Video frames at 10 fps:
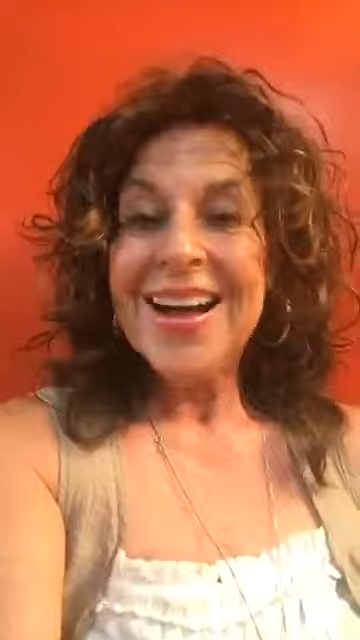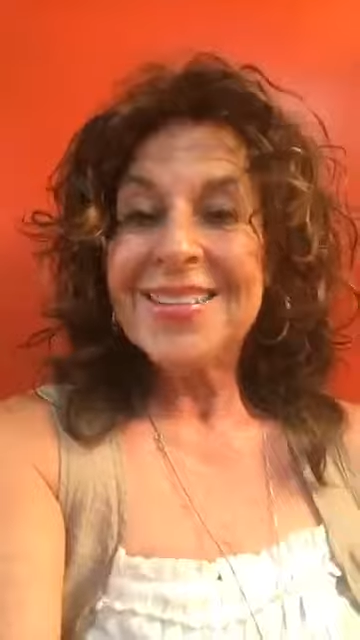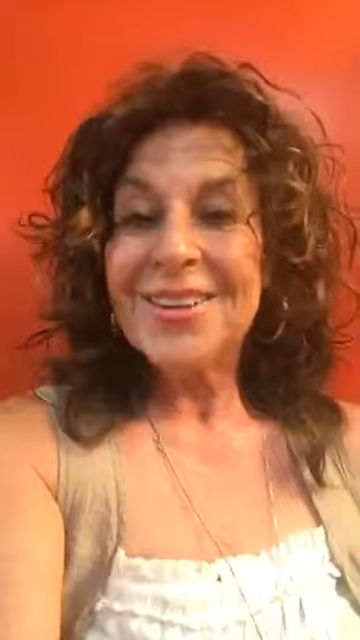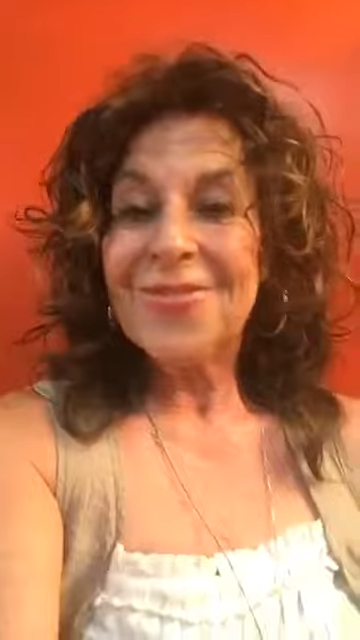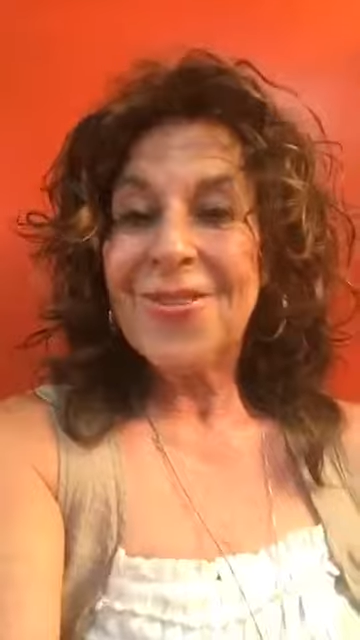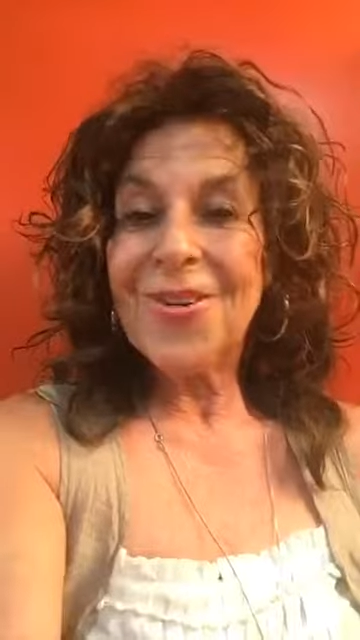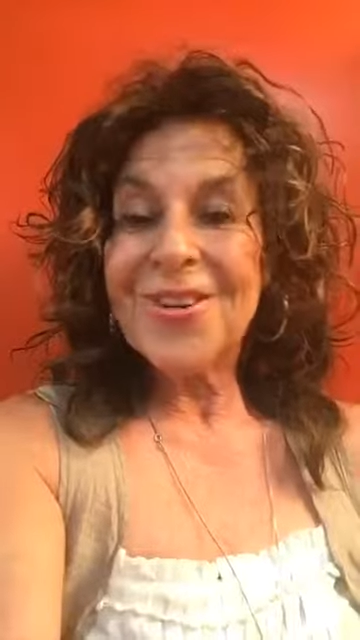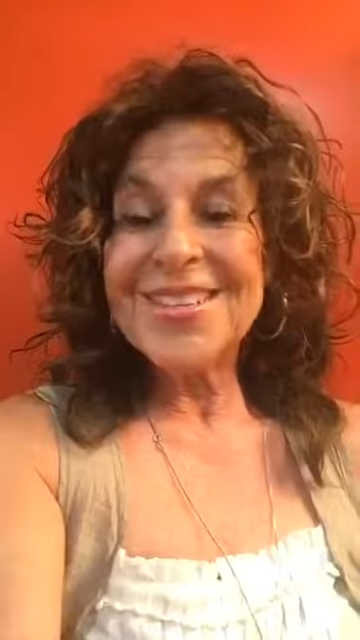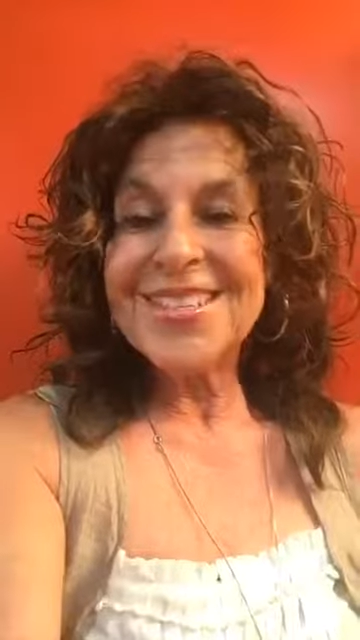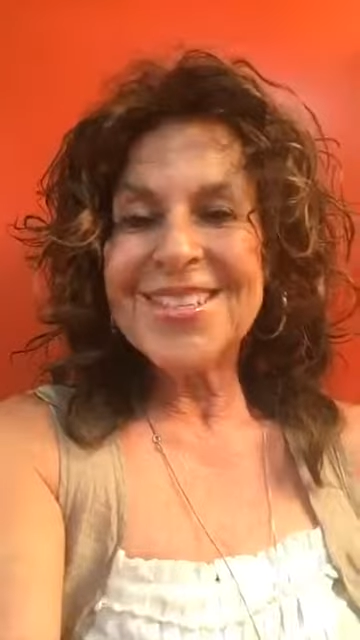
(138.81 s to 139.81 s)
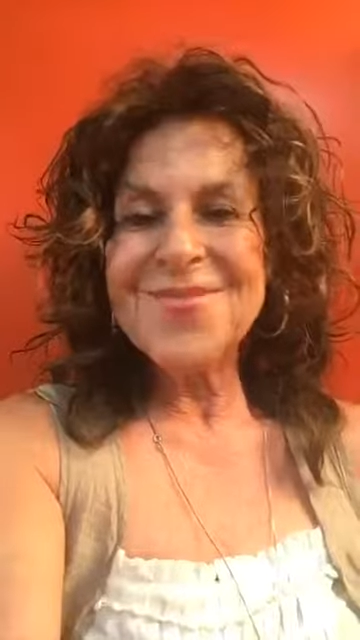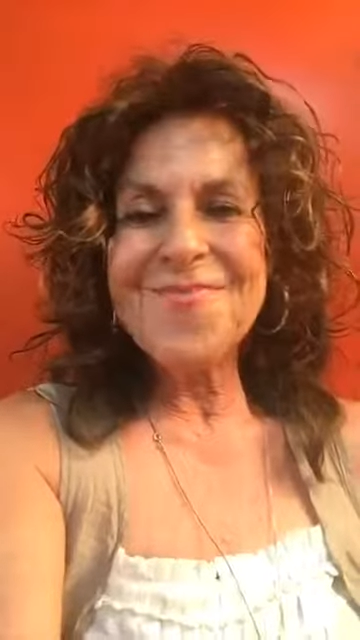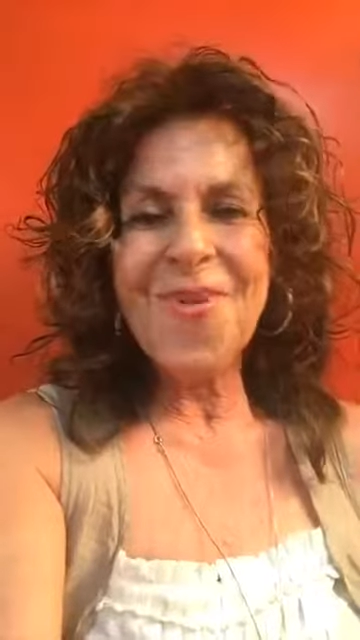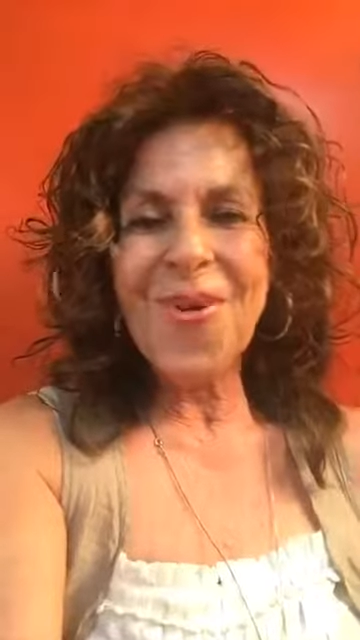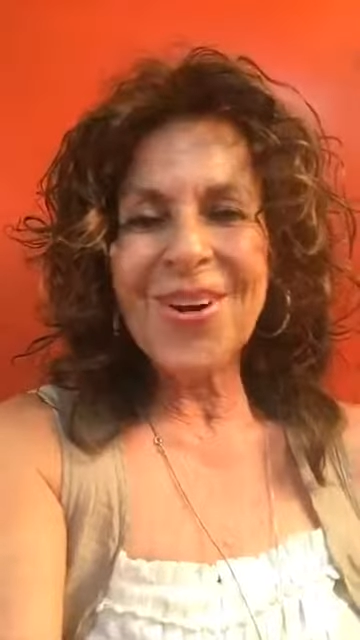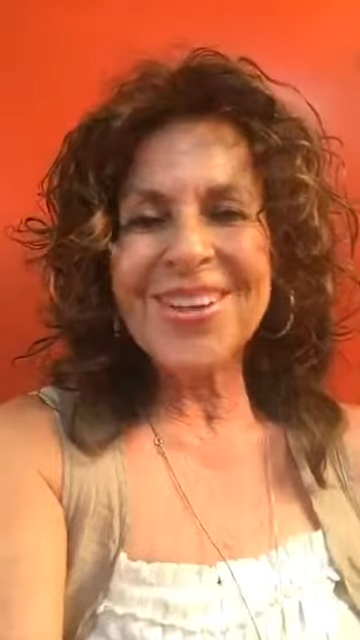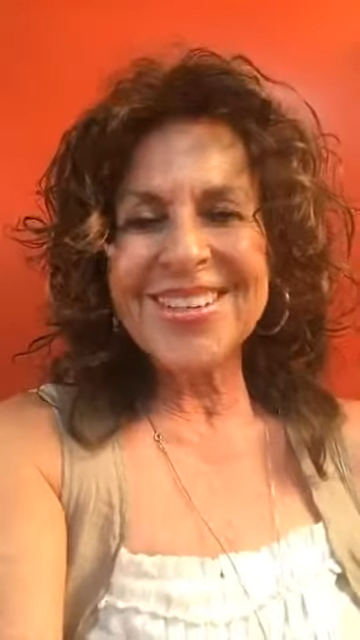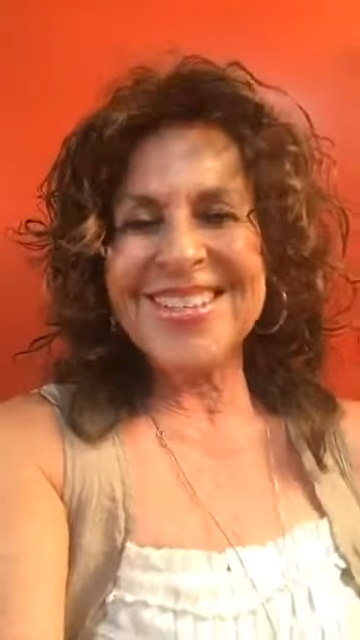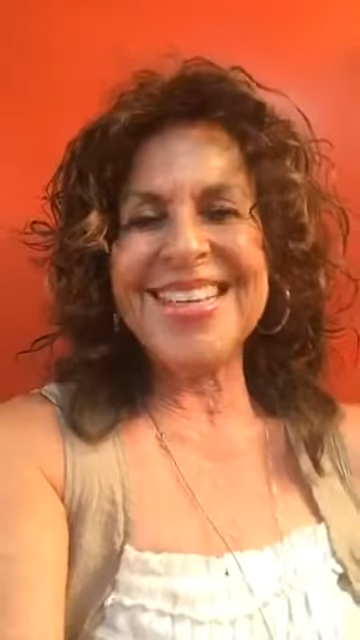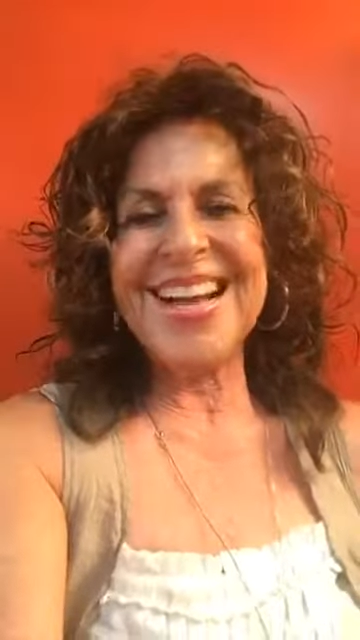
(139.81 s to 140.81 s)
I look forward to more
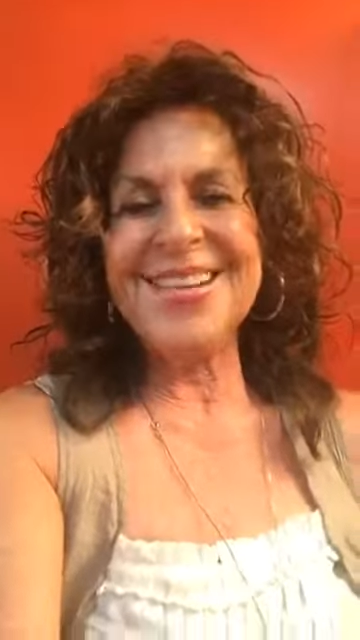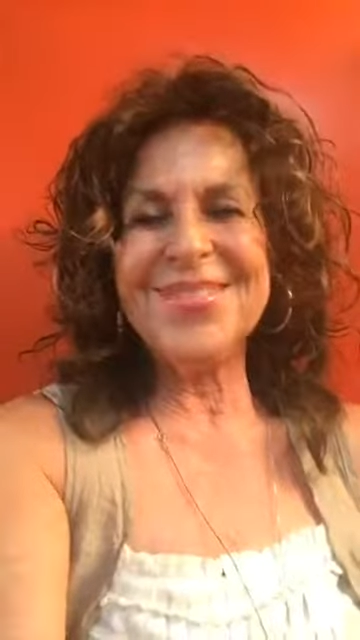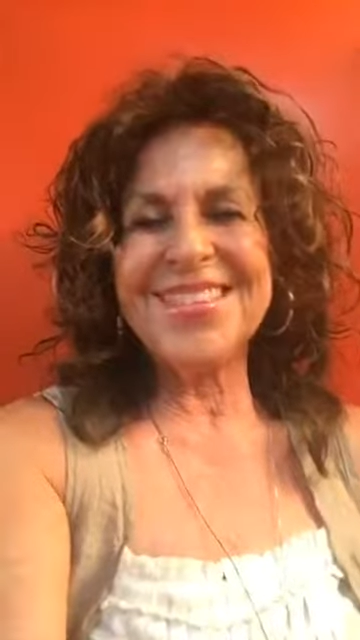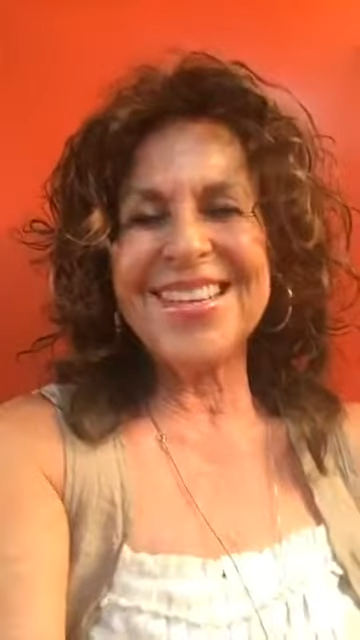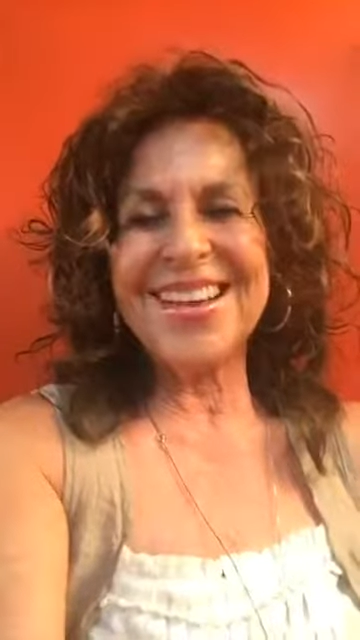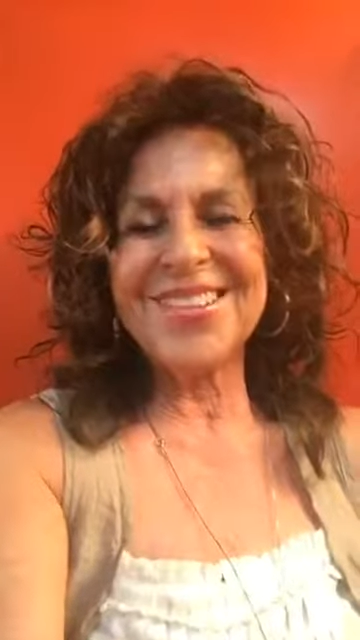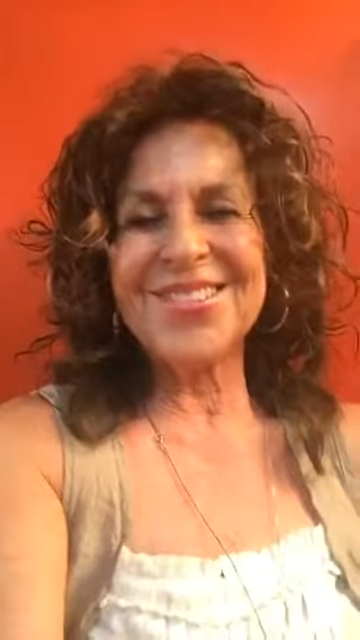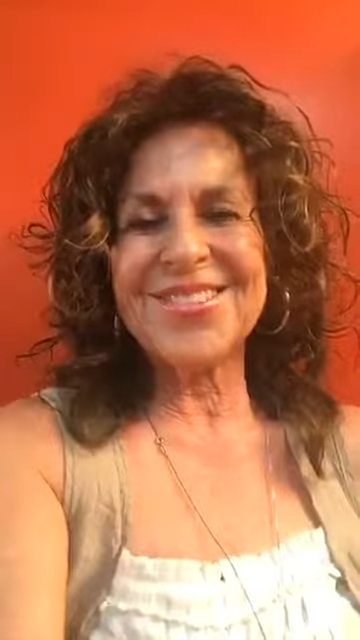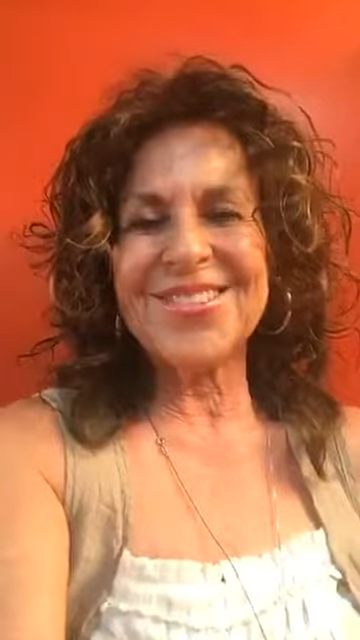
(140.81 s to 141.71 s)
good times together.